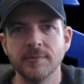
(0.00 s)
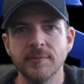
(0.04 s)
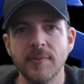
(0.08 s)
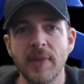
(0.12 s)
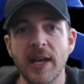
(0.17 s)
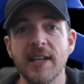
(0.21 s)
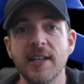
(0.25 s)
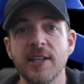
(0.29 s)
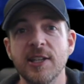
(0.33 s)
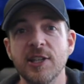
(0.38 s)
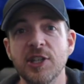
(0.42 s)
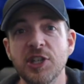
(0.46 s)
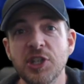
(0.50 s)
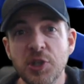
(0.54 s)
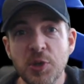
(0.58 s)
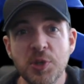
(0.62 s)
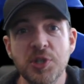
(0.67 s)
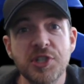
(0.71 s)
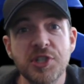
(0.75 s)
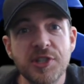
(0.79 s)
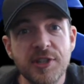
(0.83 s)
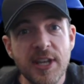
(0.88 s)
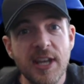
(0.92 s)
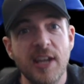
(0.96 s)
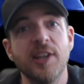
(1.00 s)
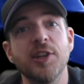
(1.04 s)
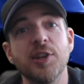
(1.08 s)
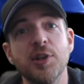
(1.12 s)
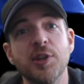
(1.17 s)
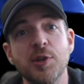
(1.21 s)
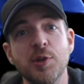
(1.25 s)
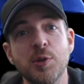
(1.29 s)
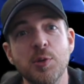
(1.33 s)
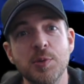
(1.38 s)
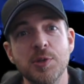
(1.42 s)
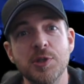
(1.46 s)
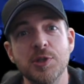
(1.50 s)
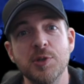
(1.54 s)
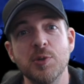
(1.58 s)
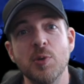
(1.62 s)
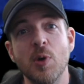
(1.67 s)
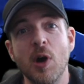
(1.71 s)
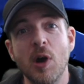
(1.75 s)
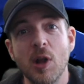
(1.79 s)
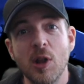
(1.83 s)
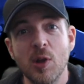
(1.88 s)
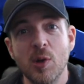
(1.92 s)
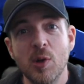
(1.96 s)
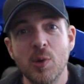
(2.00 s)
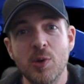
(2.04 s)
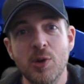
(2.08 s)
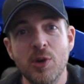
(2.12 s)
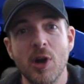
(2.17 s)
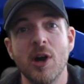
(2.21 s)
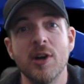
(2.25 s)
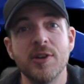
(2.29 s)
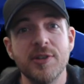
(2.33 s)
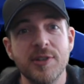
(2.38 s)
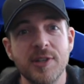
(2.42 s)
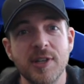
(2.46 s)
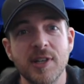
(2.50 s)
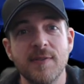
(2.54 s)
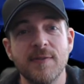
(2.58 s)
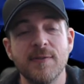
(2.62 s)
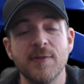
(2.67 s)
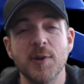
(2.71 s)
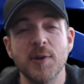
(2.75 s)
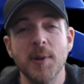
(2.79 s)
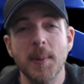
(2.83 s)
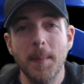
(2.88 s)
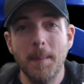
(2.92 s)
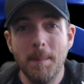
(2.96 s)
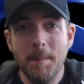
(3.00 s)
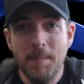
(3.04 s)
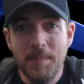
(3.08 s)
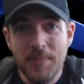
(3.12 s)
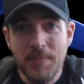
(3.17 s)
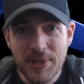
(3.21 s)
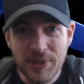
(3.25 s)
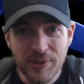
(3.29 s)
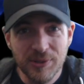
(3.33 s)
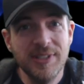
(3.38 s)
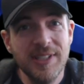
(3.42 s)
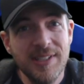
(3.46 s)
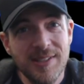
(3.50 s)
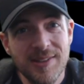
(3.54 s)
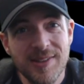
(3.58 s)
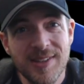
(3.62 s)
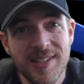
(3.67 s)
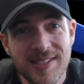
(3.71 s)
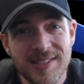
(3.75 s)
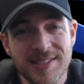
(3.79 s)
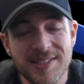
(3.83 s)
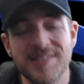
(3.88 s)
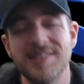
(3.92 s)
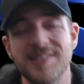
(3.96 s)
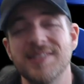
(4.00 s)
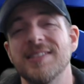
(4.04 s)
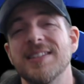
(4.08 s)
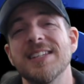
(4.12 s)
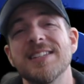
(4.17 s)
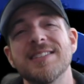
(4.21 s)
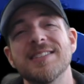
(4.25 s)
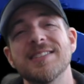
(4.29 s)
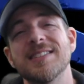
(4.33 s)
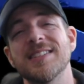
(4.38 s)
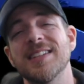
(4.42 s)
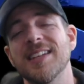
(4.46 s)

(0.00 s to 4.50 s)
A huge thank you to HoloNautic for building this. This